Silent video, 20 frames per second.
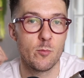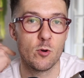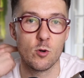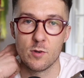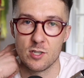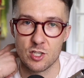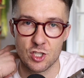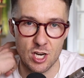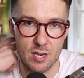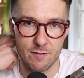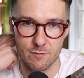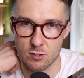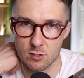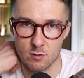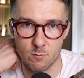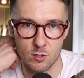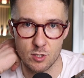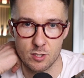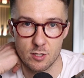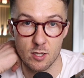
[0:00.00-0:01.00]
or when shaving
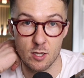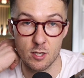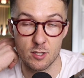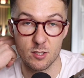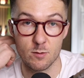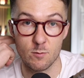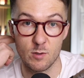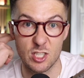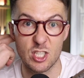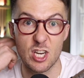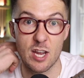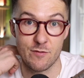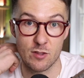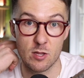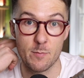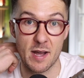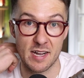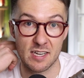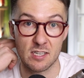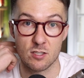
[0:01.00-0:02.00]
the
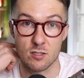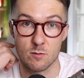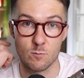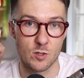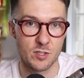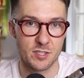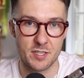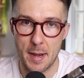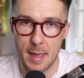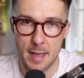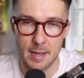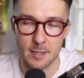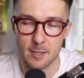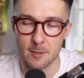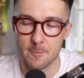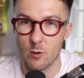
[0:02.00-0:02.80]
back of someone's neck.